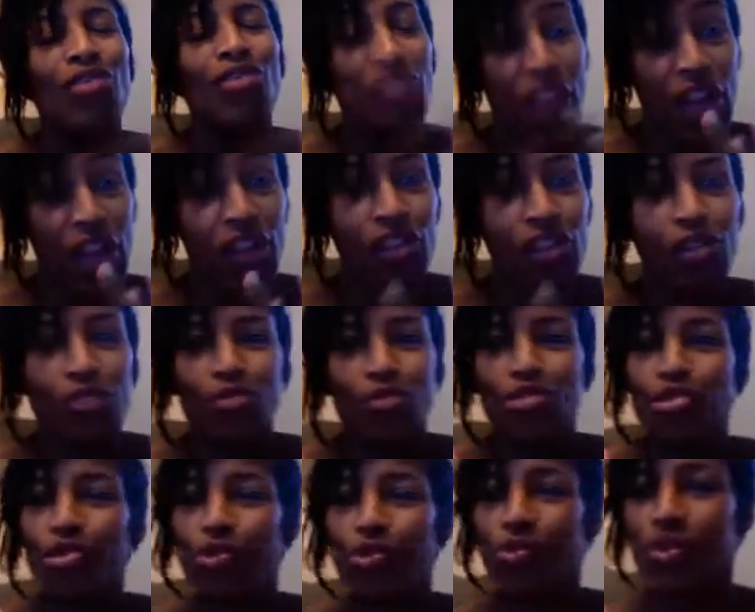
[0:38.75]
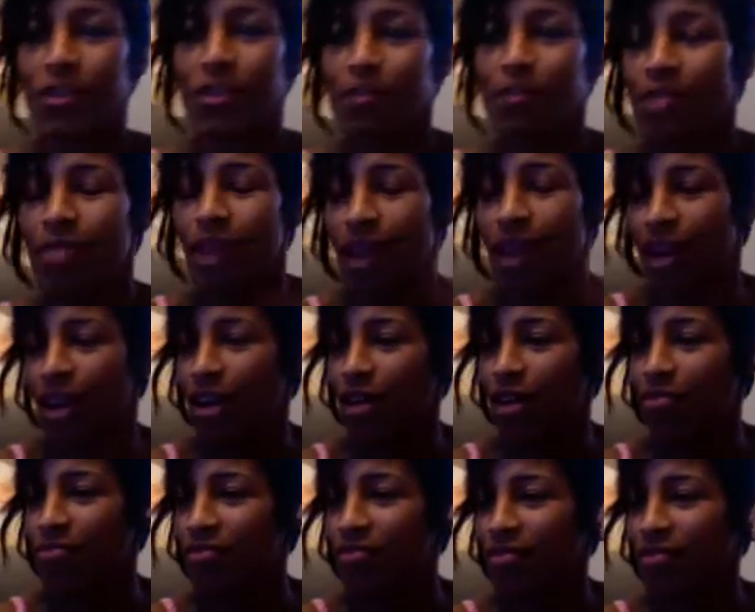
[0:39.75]
their little troops.
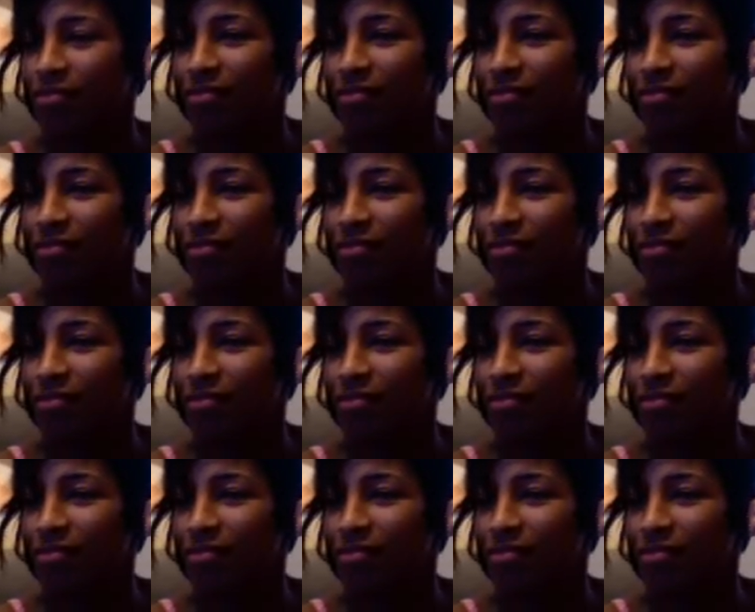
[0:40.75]
Um,